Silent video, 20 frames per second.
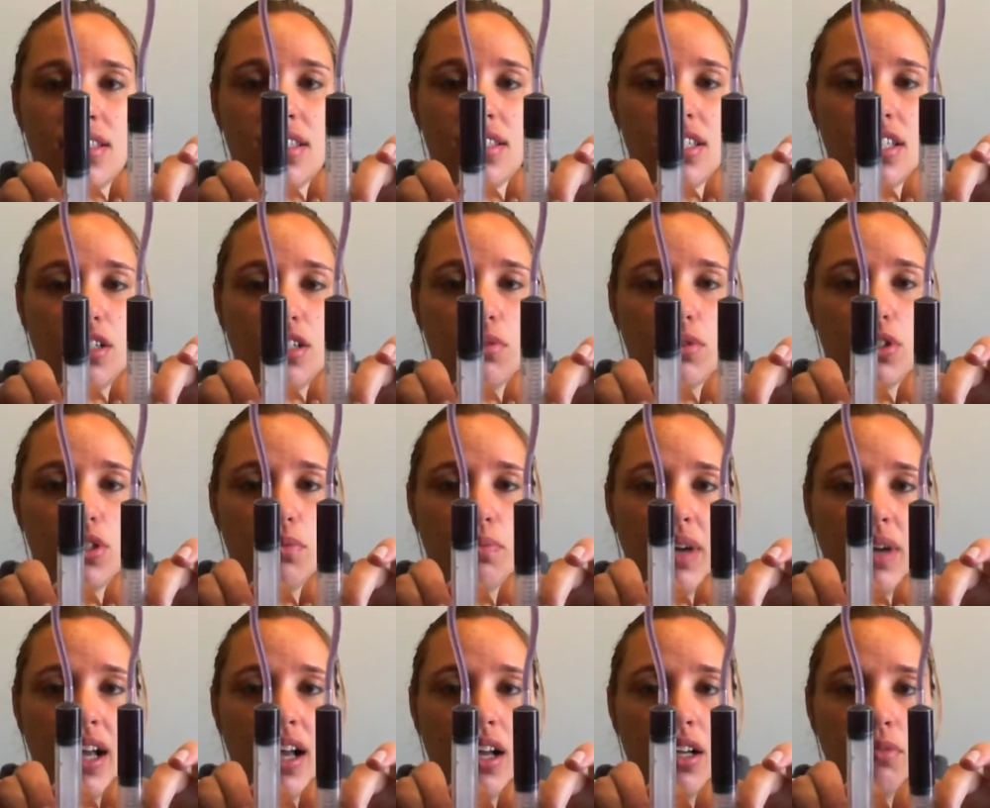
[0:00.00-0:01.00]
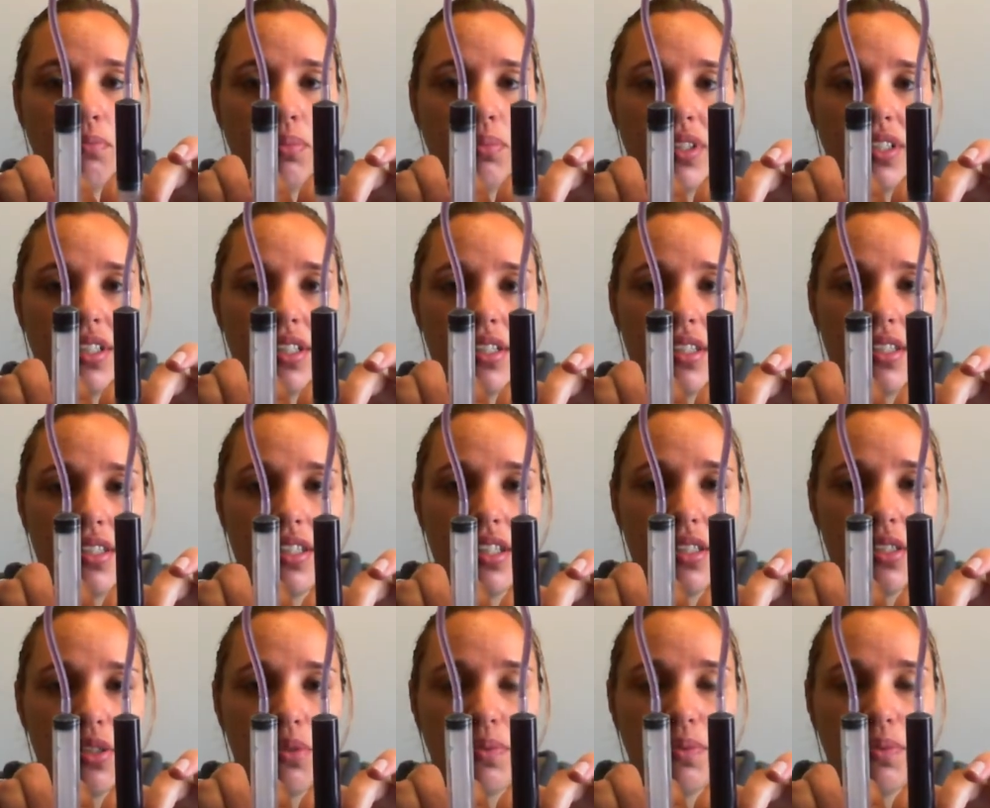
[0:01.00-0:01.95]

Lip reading: is equal to my output distance,